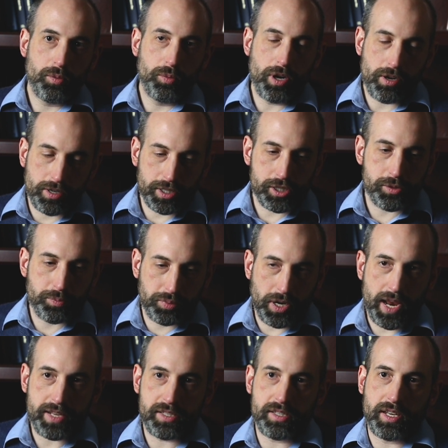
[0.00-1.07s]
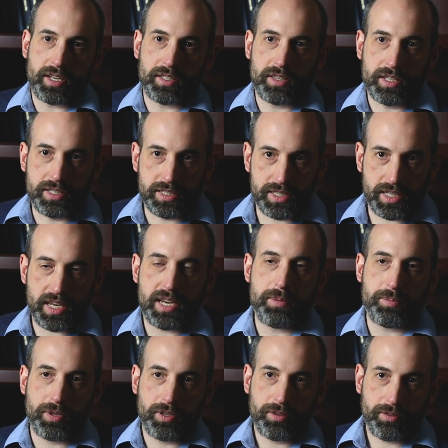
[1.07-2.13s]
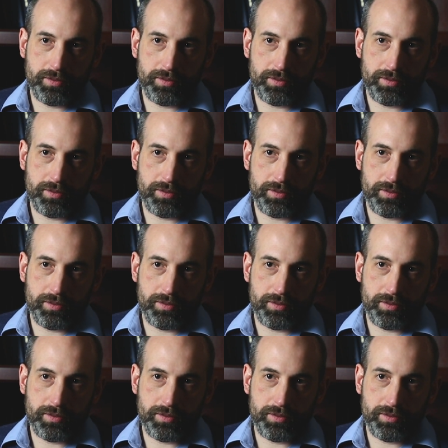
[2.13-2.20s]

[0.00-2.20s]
we're expressing the deep